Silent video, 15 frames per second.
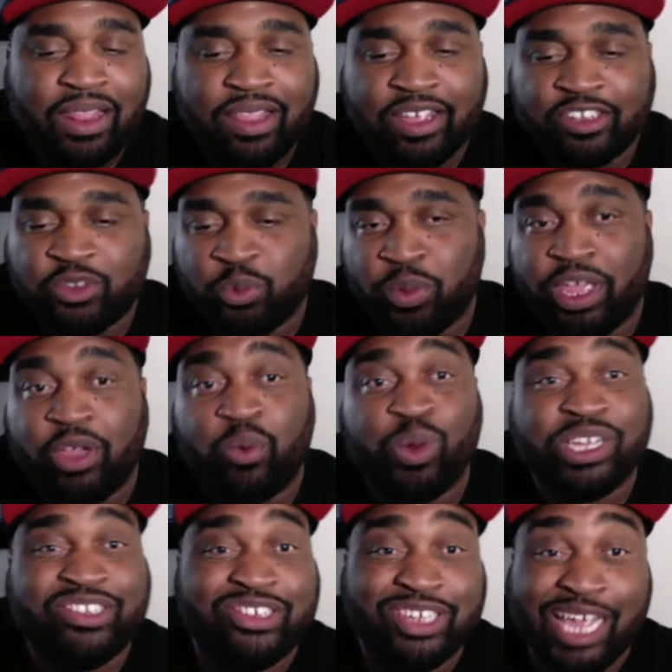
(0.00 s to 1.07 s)
This week
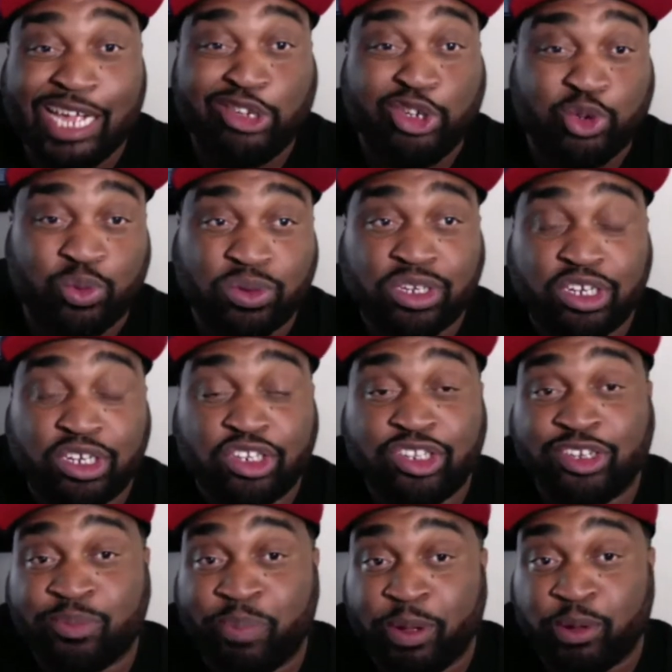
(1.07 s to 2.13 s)
was scheduled,
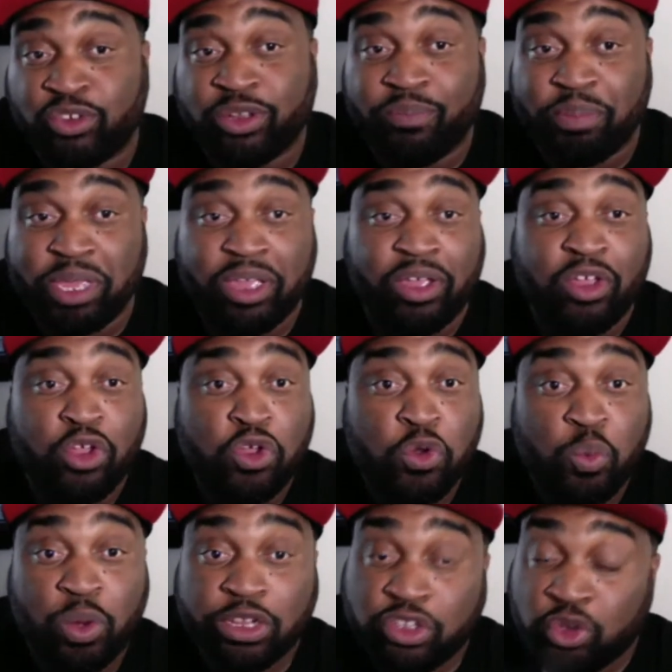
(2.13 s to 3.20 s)
supposed to be
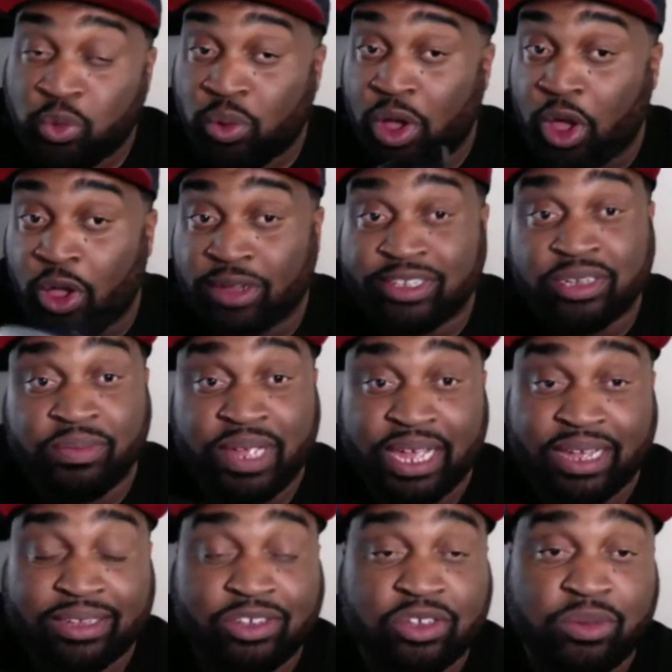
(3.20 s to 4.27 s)
with two awesome
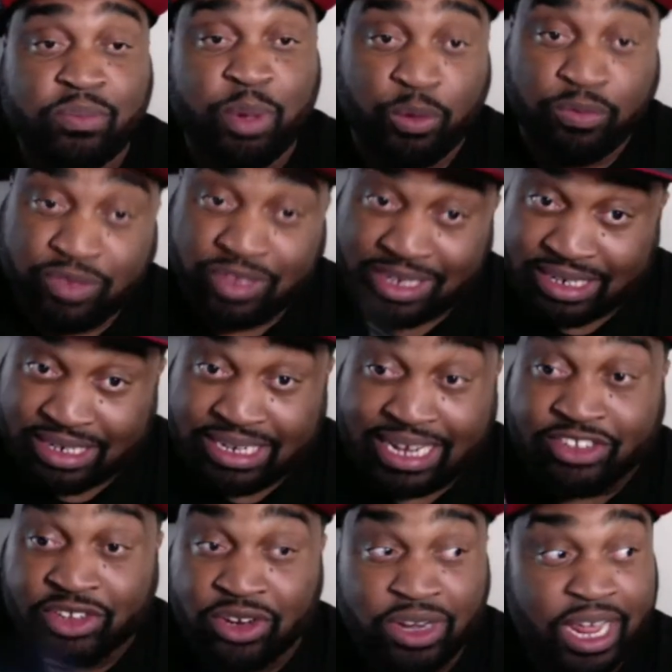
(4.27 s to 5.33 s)
guests, both
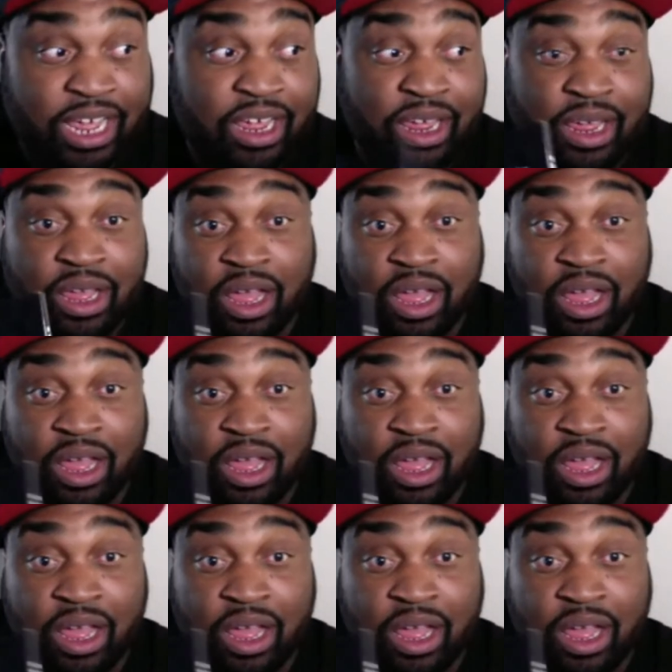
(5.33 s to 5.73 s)
Tuesday